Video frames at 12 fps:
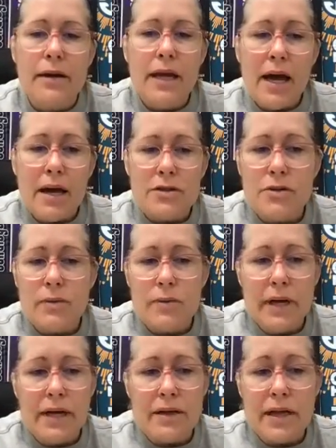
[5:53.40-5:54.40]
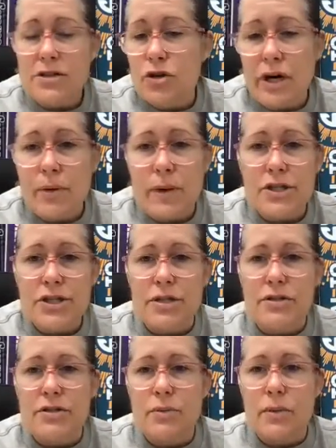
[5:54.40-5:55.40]
Yeah, so that's a great question.
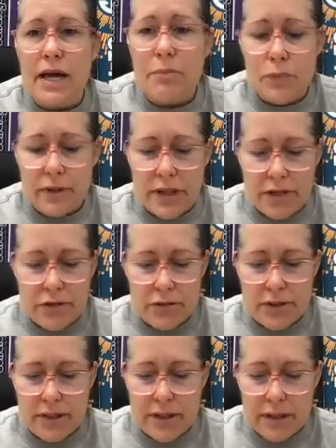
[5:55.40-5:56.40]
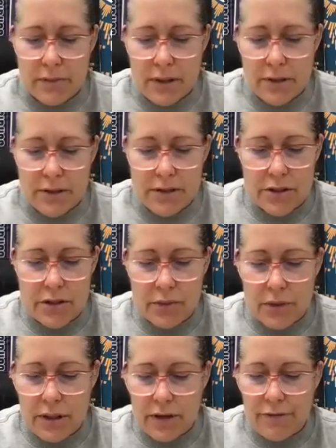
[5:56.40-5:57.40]
So what happened with Angel City was,
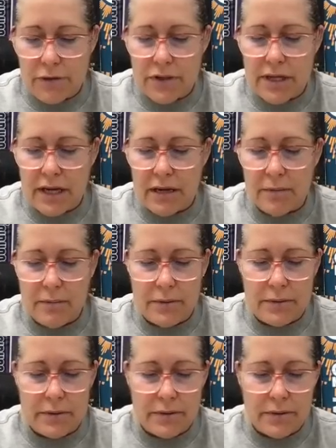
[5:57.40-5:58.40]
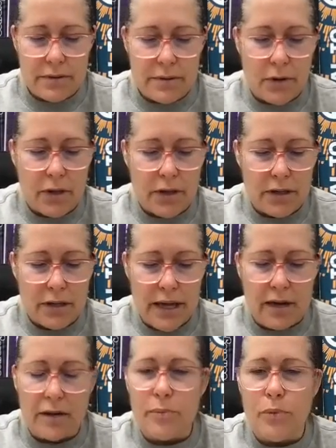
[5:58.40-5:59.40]
when they first came to market,
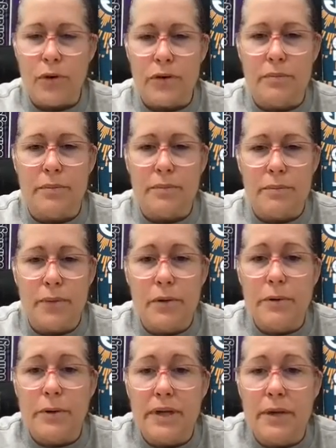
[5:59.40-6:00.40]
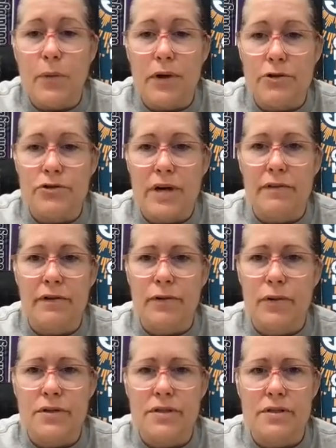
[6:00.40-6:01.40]
Natalie Portman being one of the driving
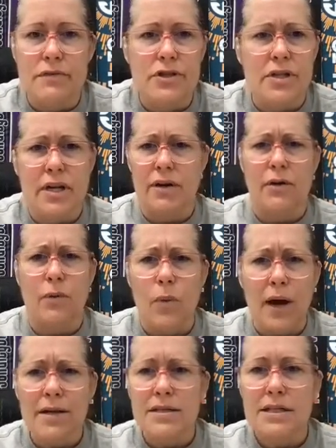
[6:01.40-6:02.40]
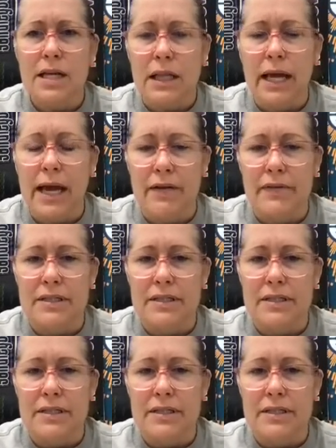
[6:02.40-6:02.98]
forces of just like, why doesn't LA have a